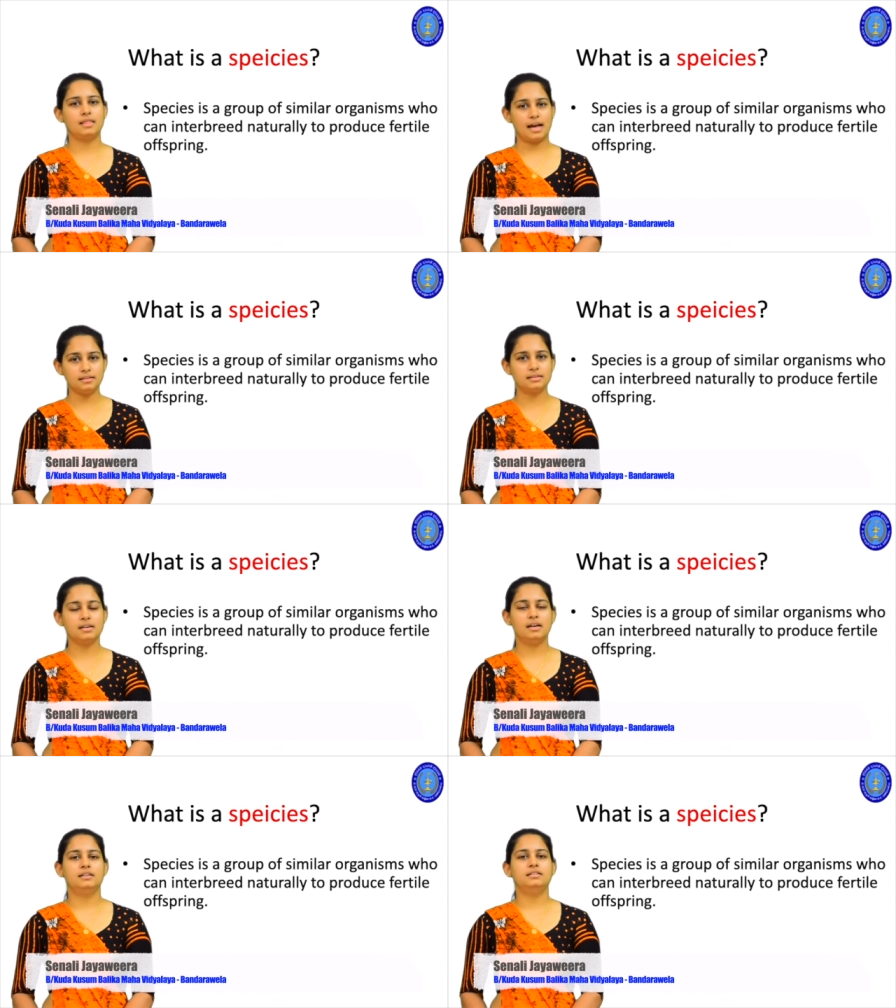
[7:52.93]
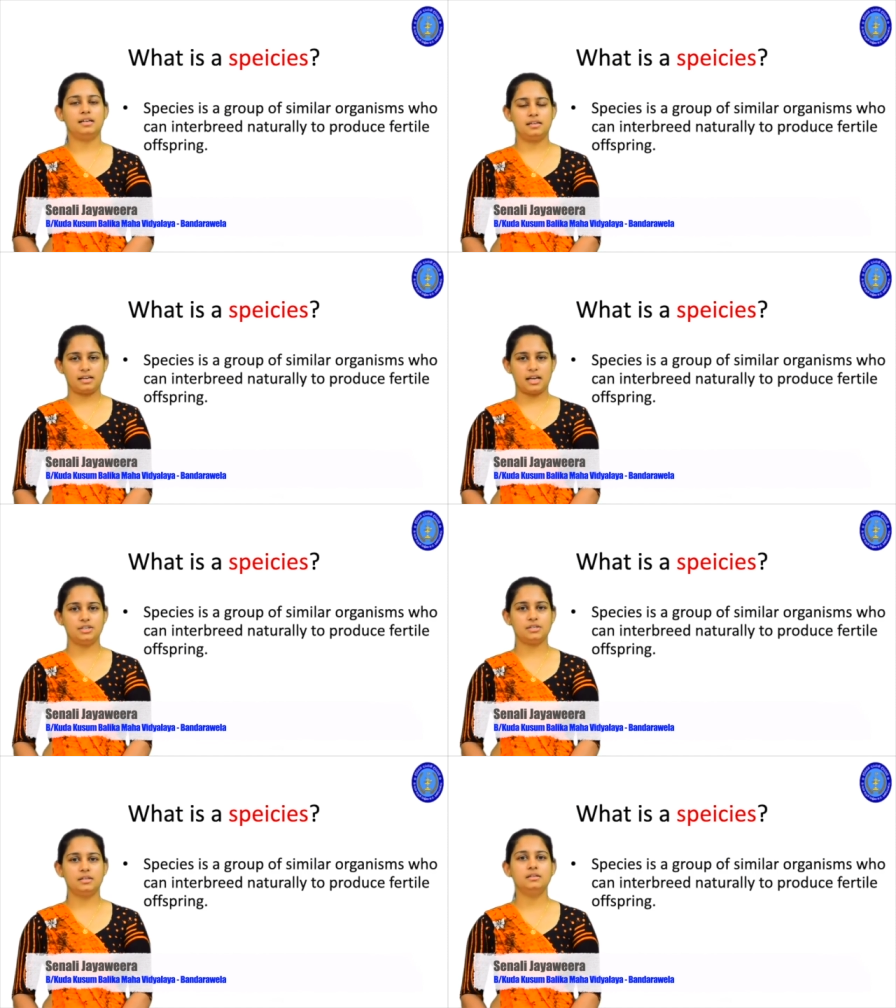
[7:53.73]
that
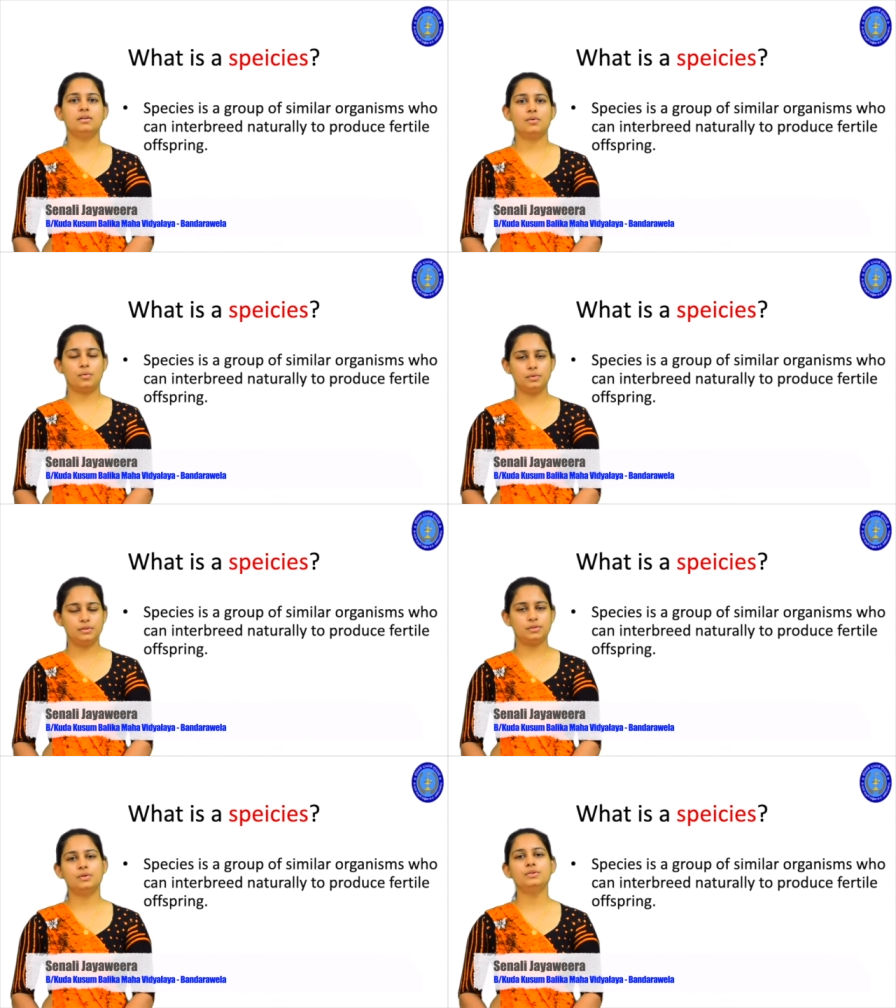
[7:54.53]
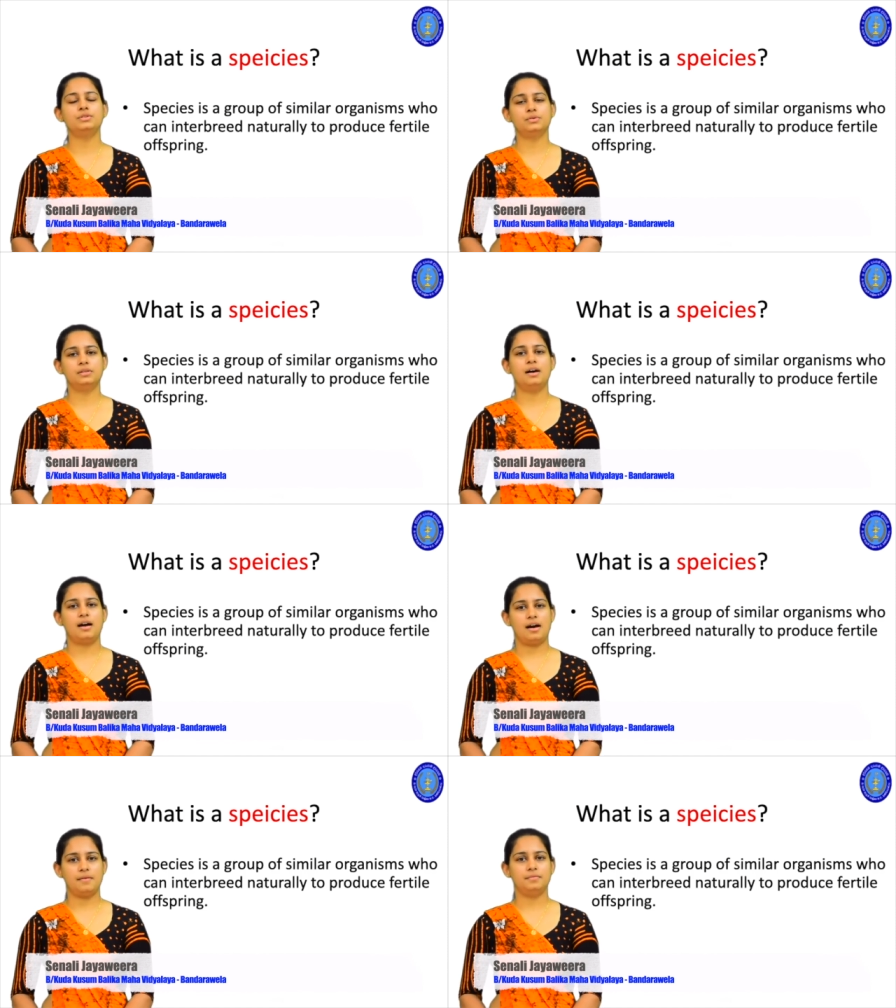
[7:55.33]
generation also should
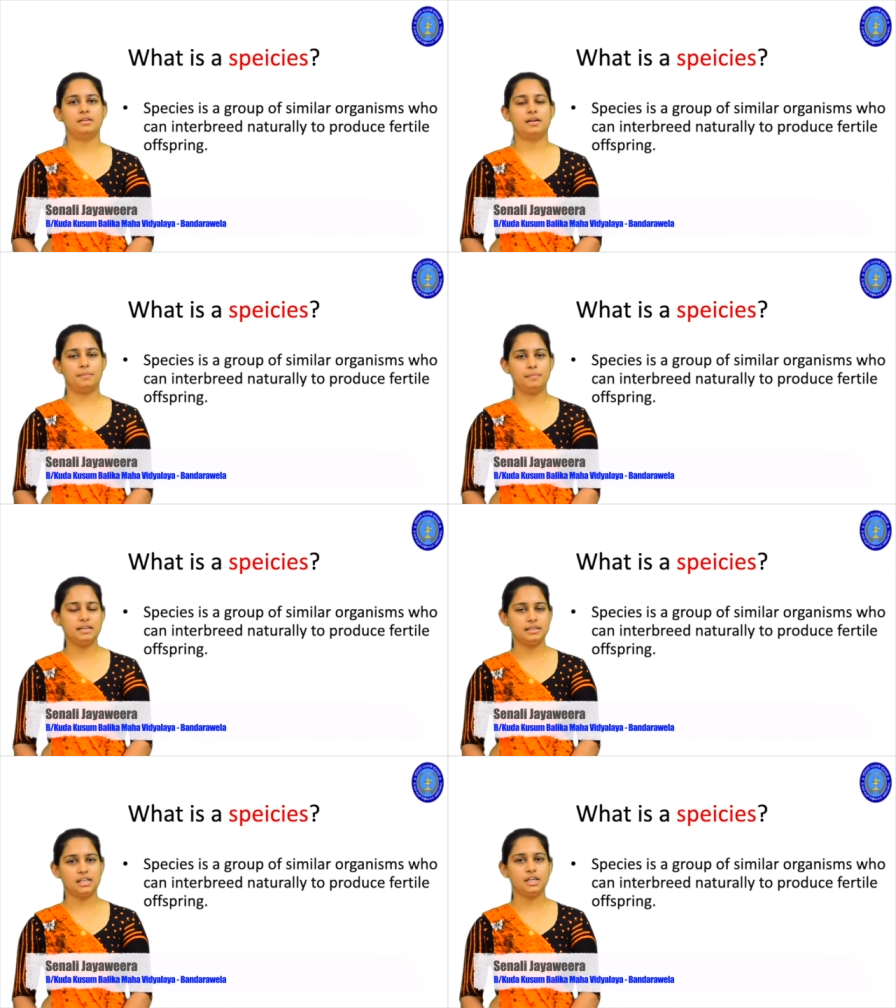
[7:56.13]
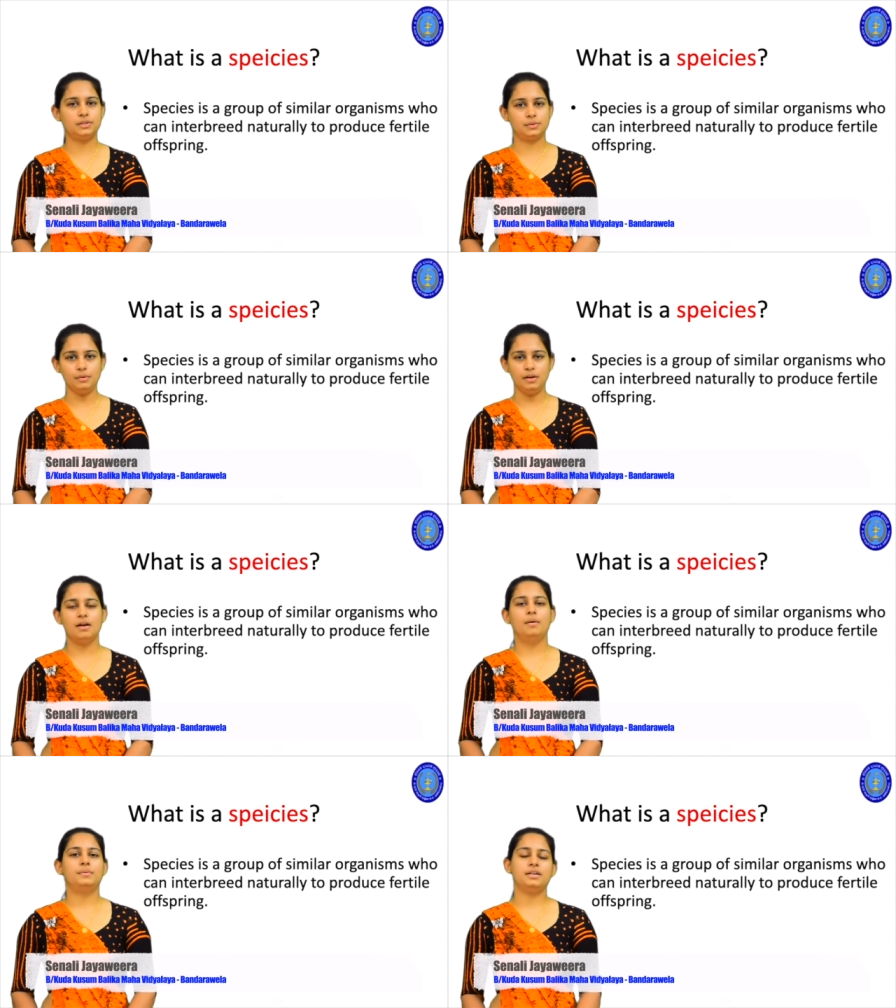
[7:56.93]
have the ability to
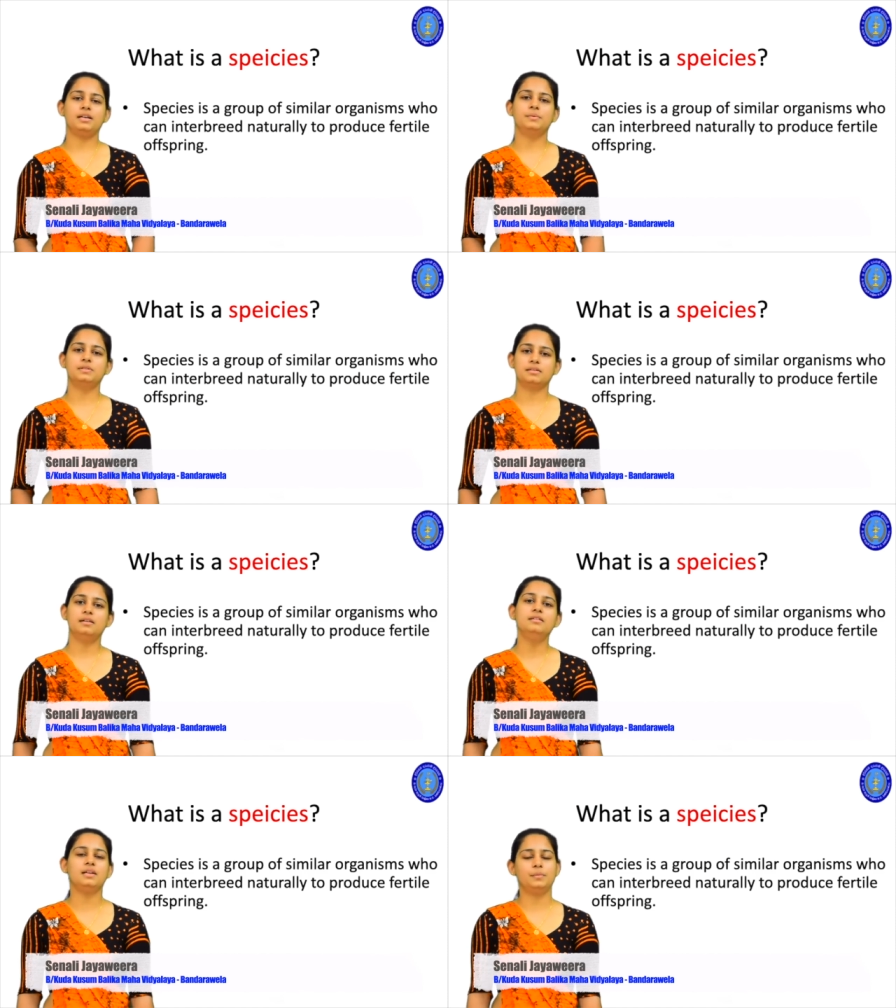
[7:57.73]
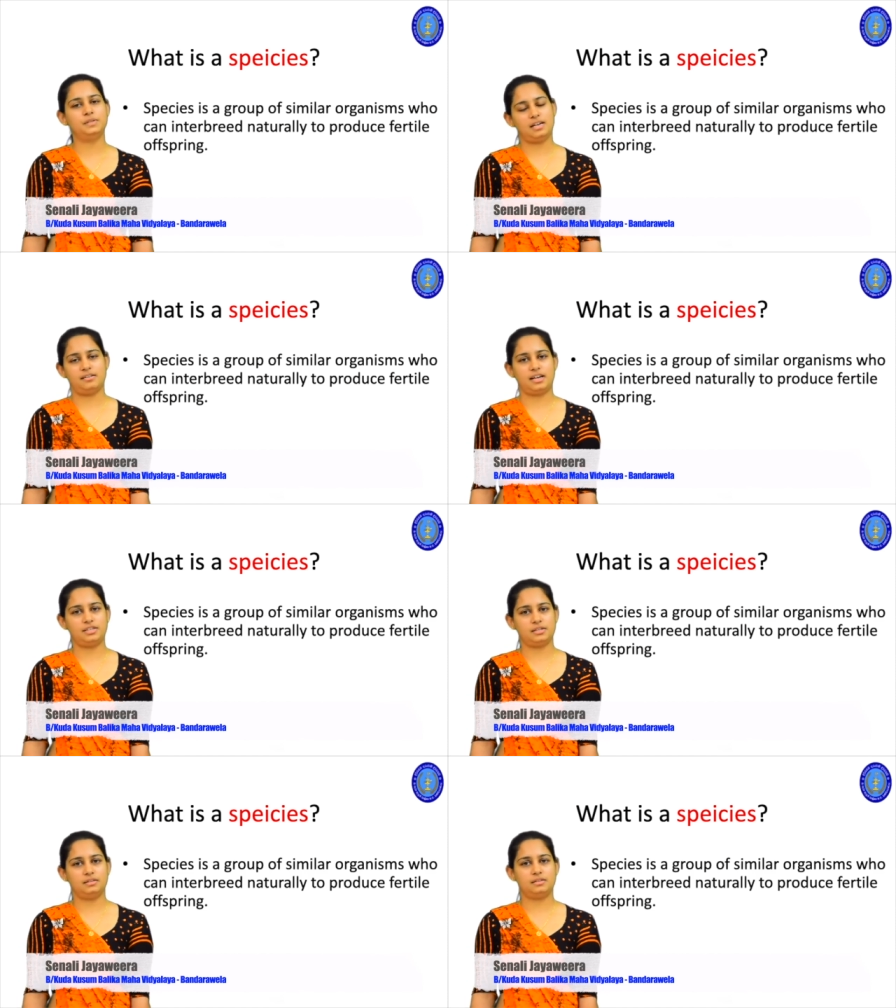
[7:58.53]
produce a new
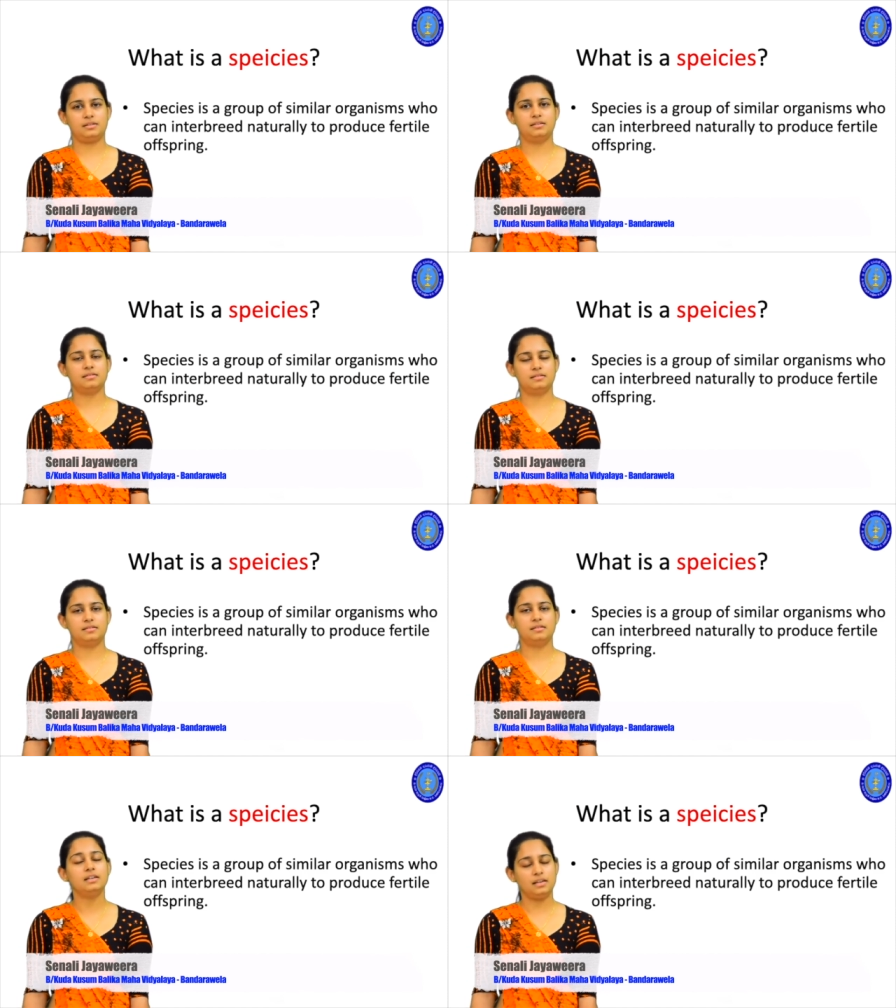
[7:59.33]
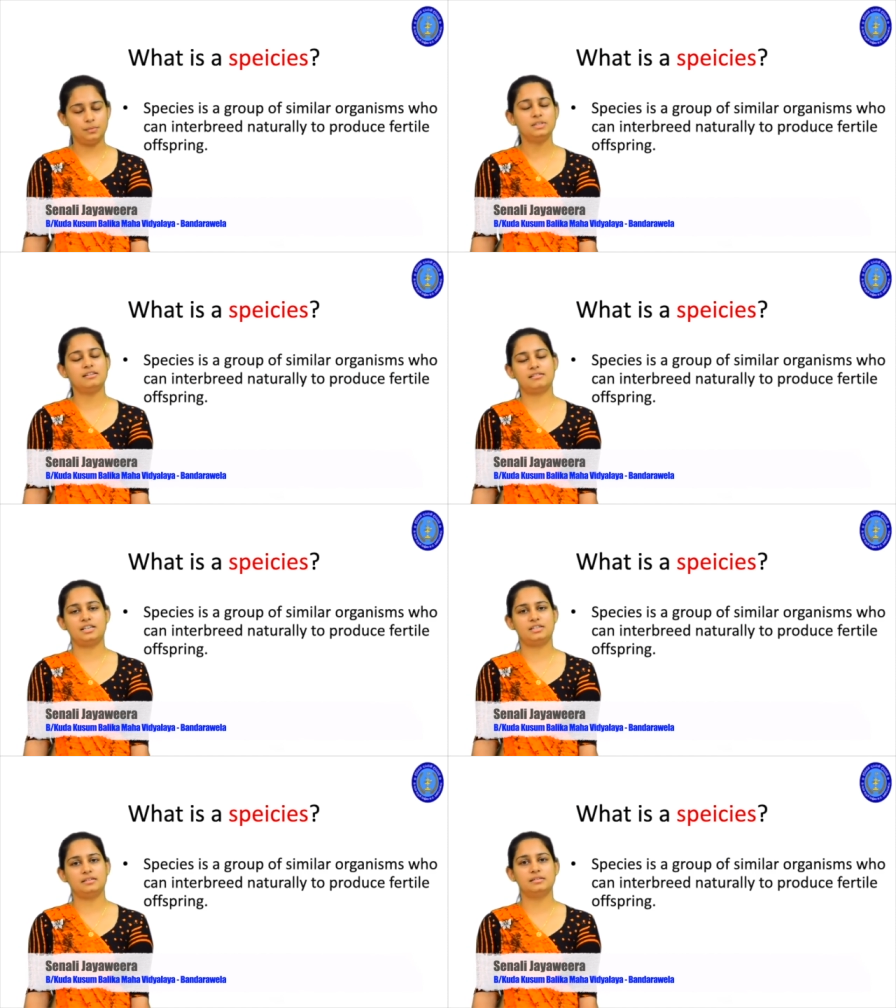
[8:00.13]
generation. New
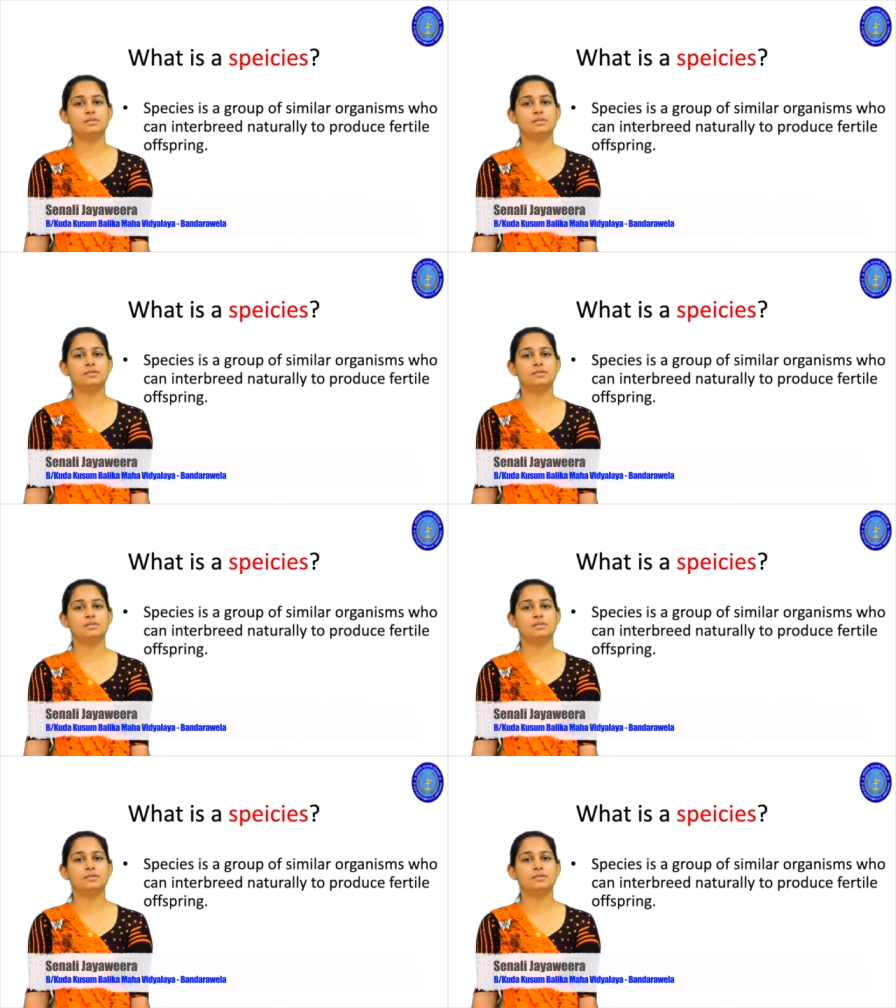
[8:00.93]
generation.